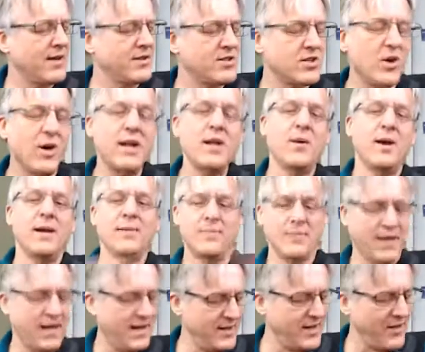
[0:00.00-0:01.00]
So anyway,
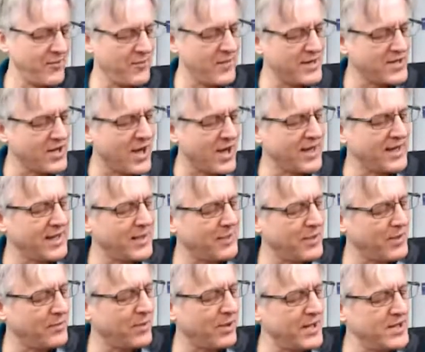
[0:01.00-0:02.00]
enough of my talking. I'm going
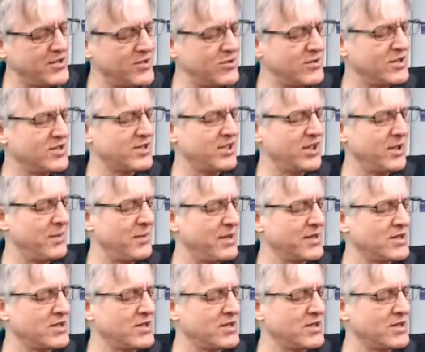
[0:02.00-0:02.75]
to blaze through this a little bit.